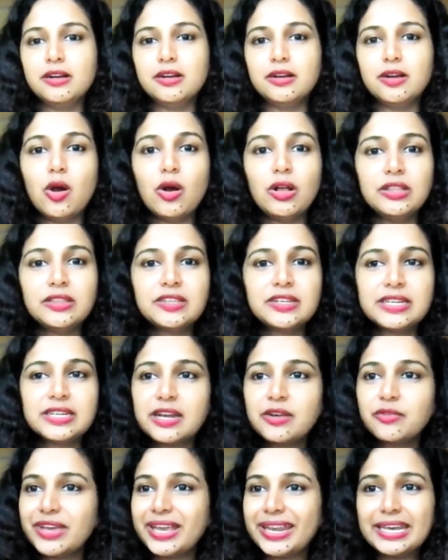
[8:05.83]
All three
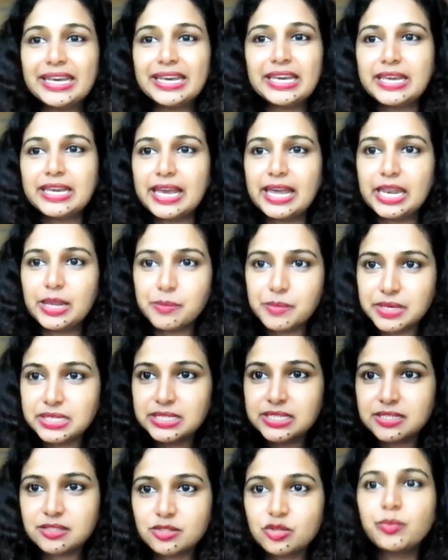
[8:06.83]
are very key
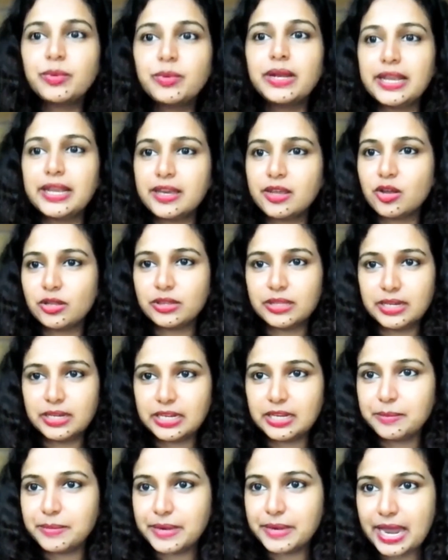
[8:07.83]
elements to building an
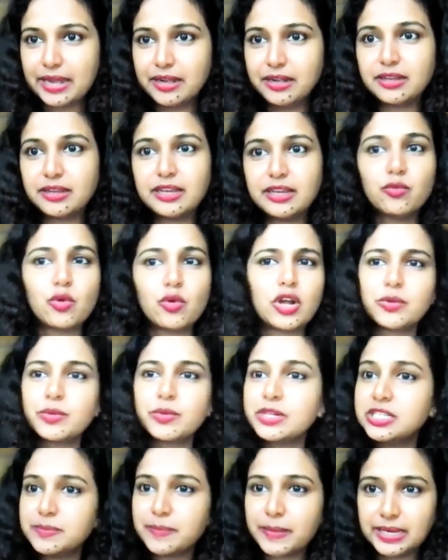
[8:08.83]
authentic brand in
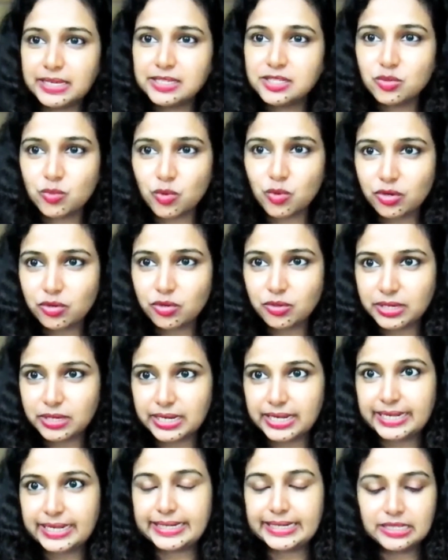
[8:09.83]
whatever space you want to
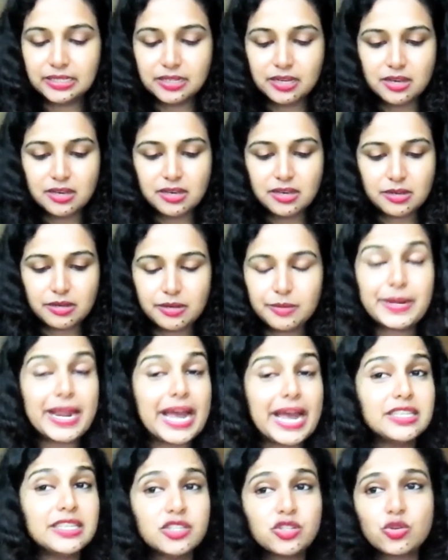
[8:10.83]
create it. The
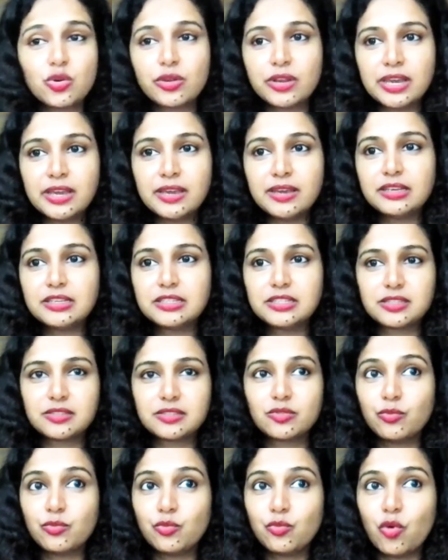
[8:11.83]
brand story
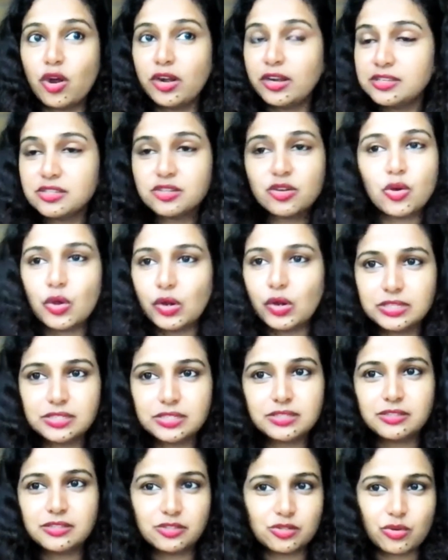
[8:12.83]
is, what is your
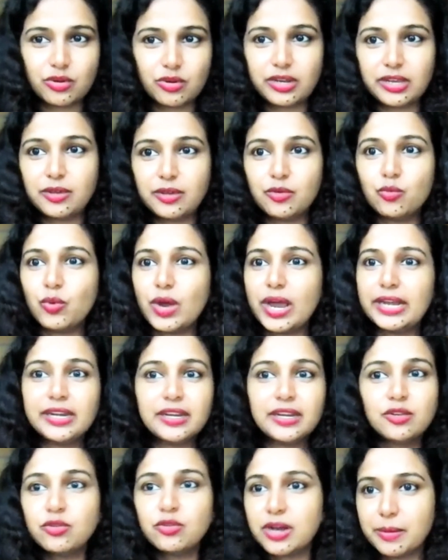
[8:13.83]
origin story? Why
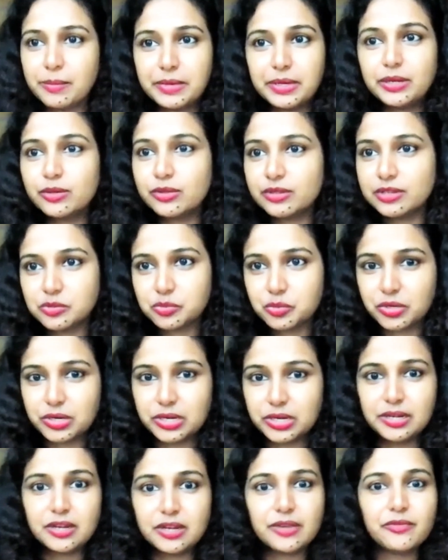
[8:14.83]
did you come into this
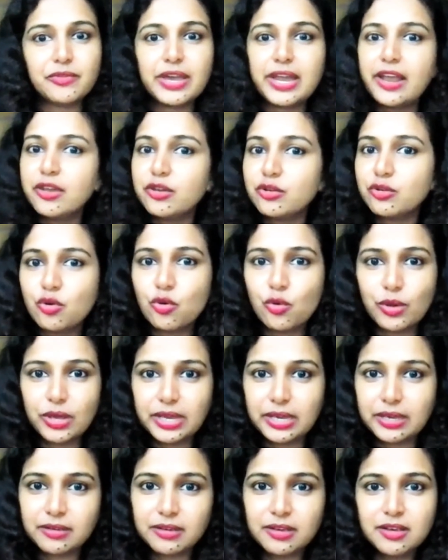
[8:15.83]
world? Where are you
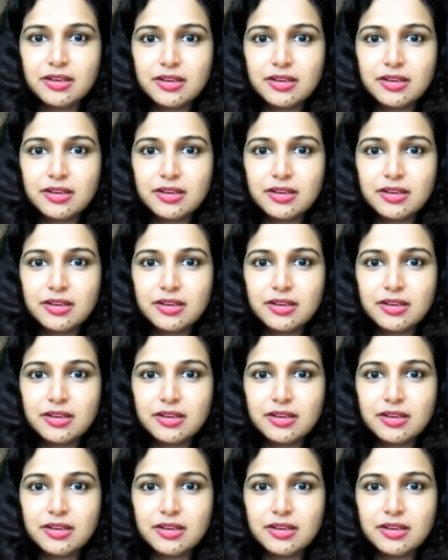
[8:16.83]
going?